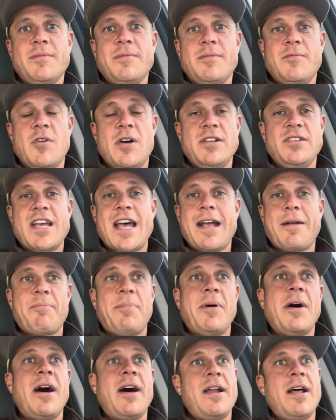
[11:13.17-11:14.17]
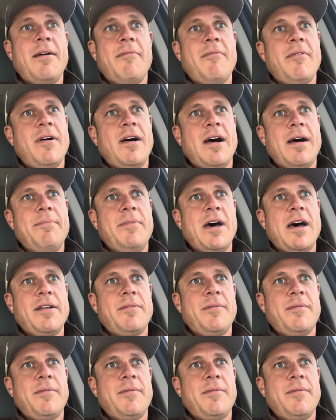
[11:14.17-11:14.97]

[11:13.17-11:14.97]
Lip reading: One jackpot. I'm not